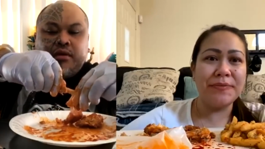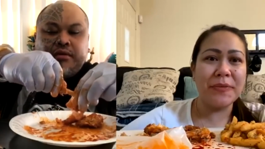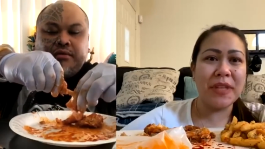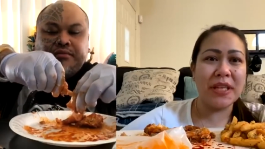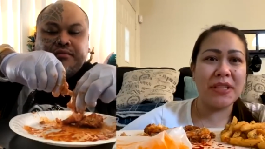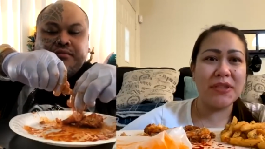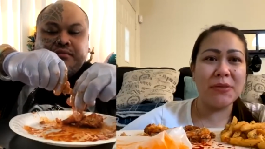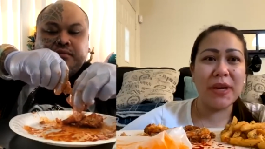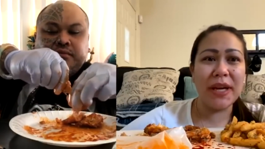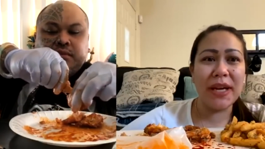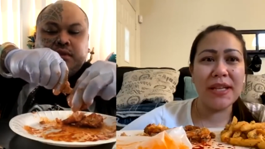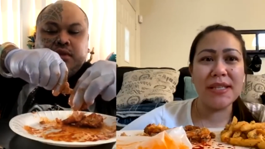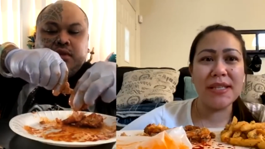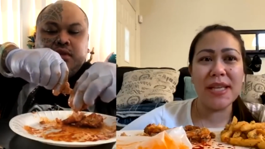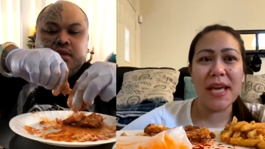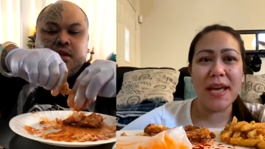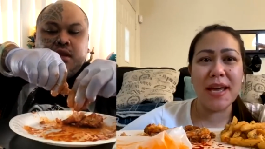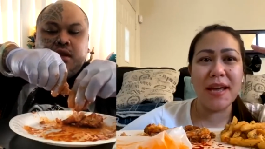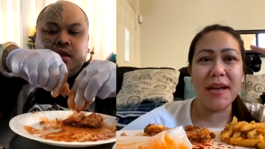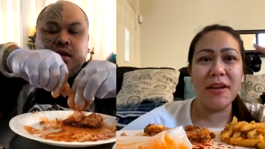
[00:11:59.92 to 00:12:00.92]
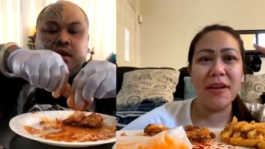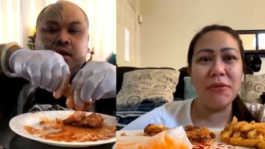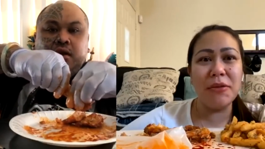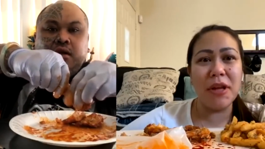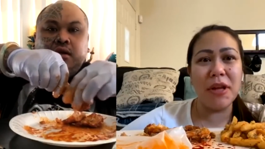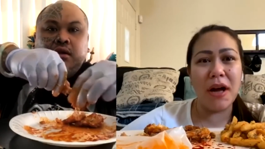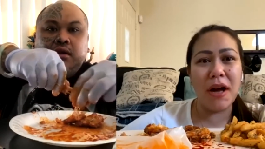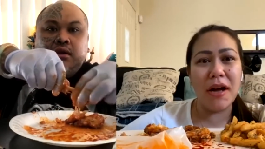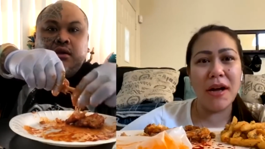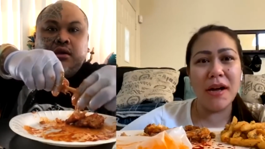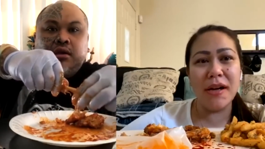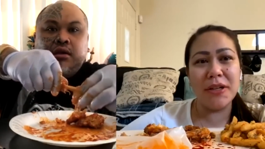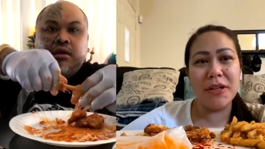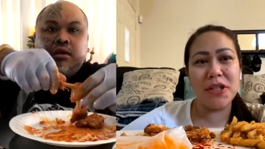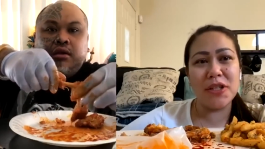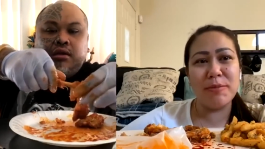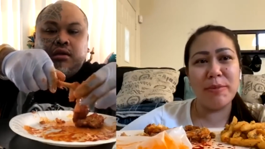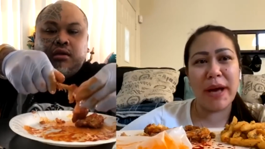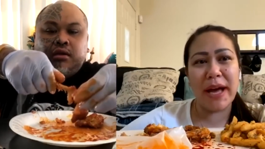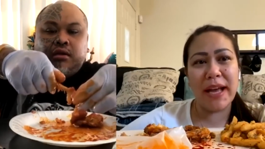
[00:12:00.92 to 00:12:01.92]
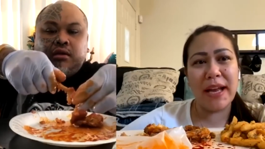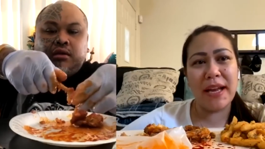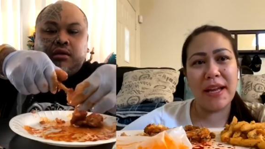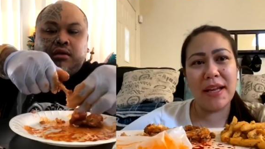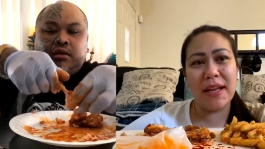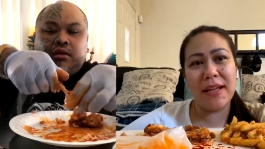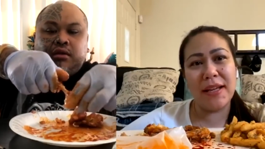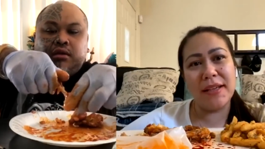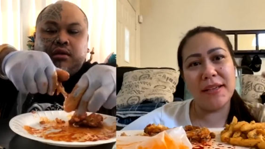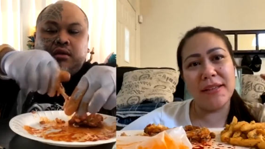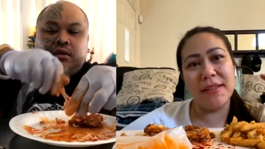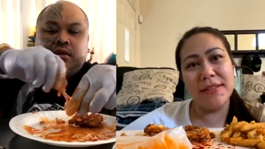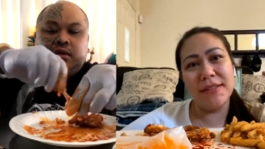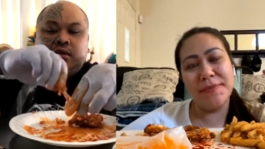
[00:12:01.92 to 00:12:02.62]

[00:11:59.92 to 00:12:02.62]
Speaker 1: That's why it's taking you long. Just bite it.